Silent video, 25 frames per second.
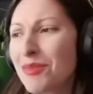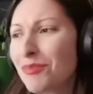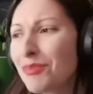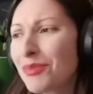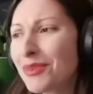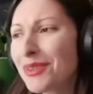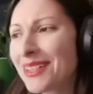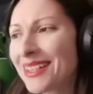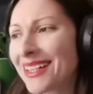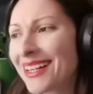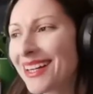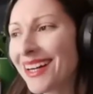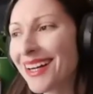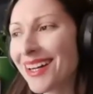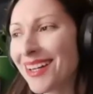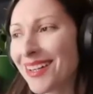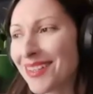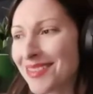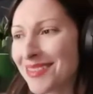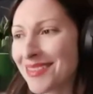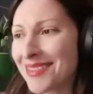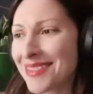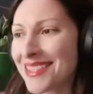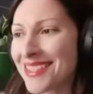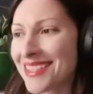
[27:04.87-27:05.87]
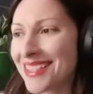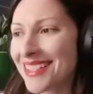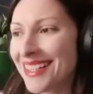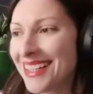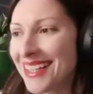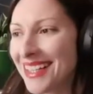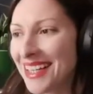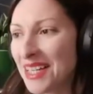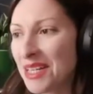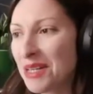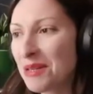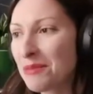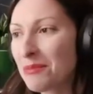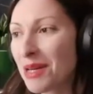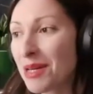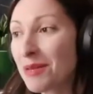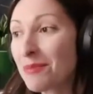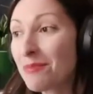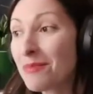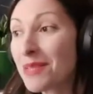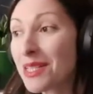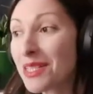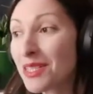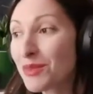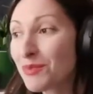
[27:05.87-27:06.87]
Poor cows. My
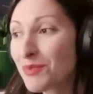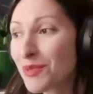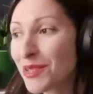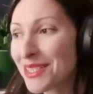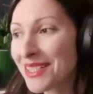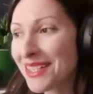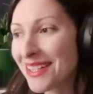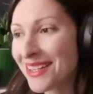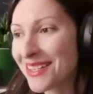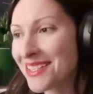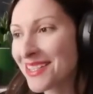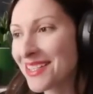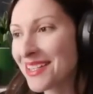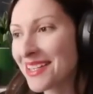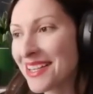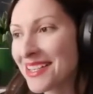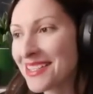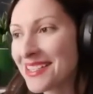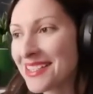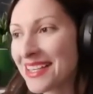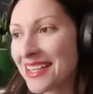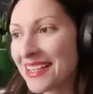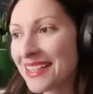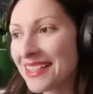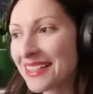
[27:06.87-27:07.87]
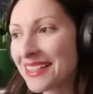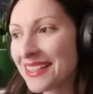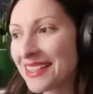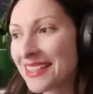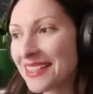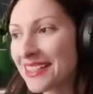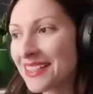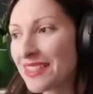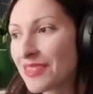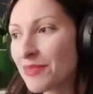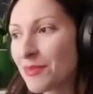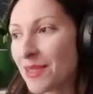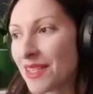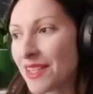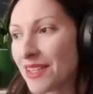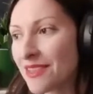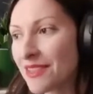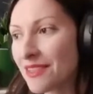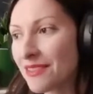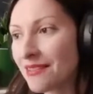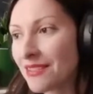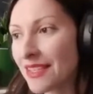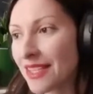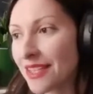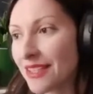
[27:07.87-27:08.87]
milk production has taken a hit
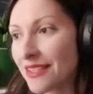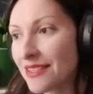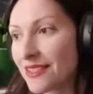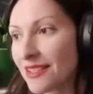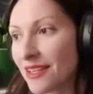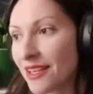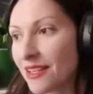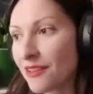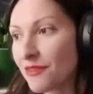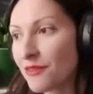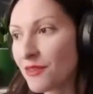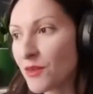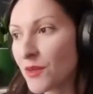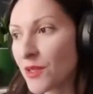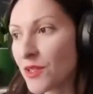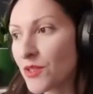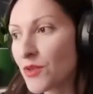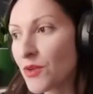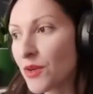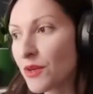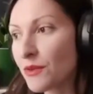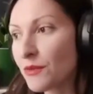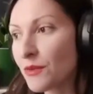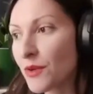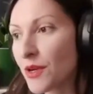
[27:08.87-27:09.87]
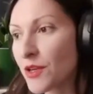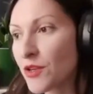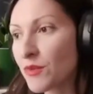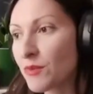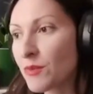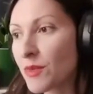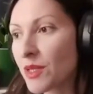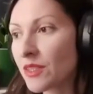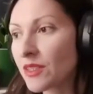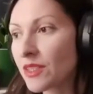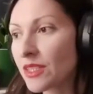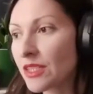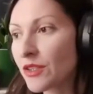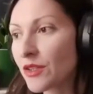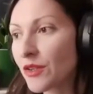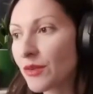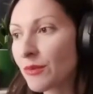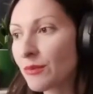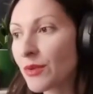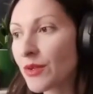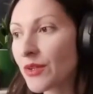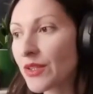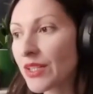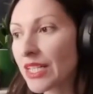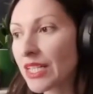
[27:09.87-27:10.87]
because of this, and if you enjoy fresh milk in your
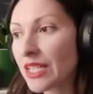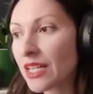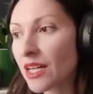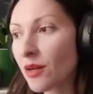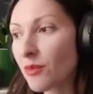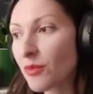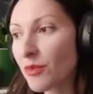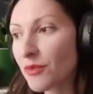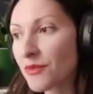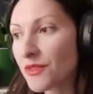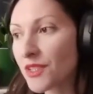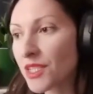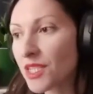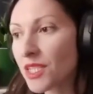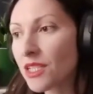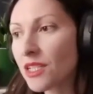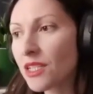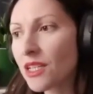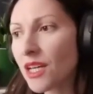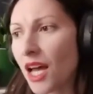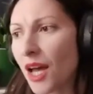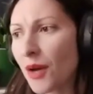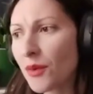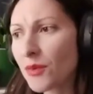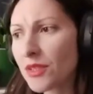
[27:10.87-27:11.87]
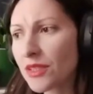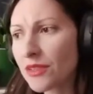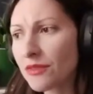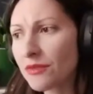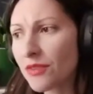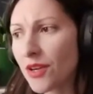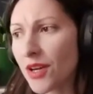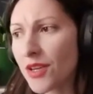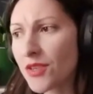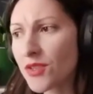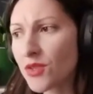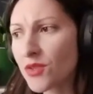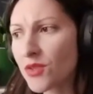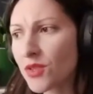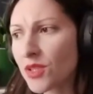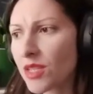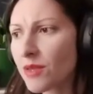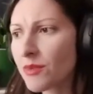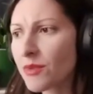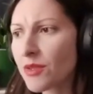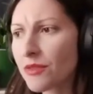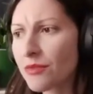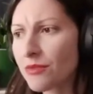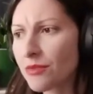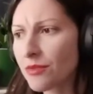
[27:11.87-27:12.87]
morning cup of tea, I would advise you to
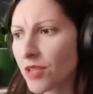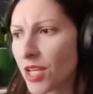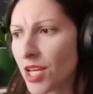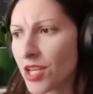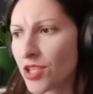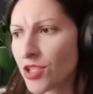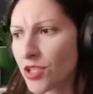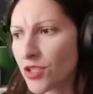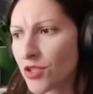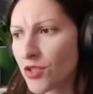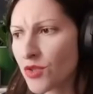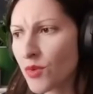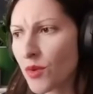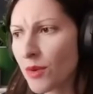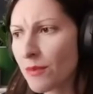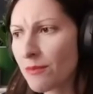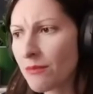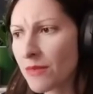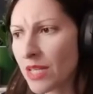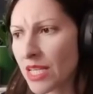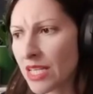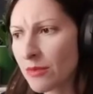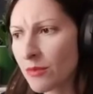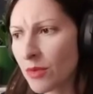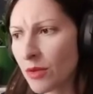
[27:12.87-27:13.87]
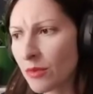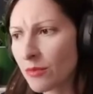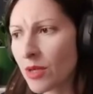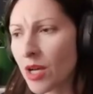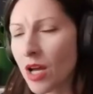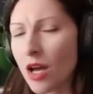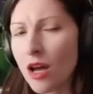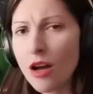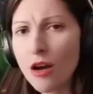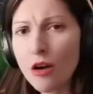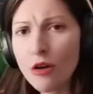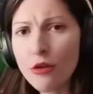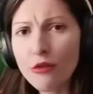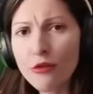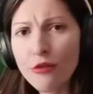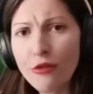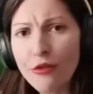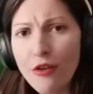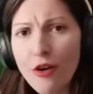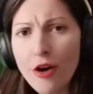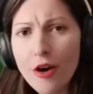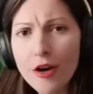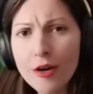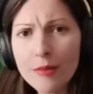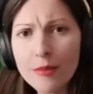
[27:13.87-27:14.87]
keep the flashes to a minimum.
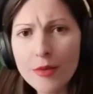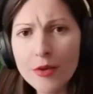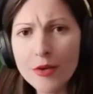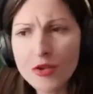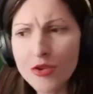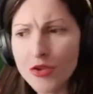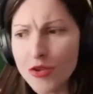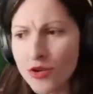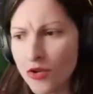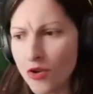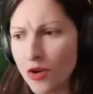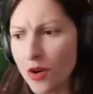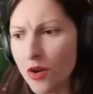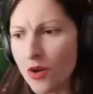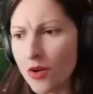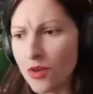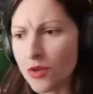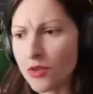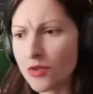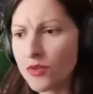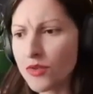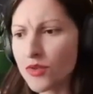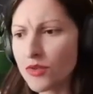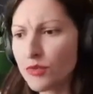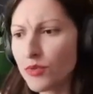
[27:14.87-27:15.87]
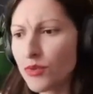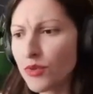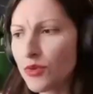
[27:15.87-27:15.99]
Farmer Charles.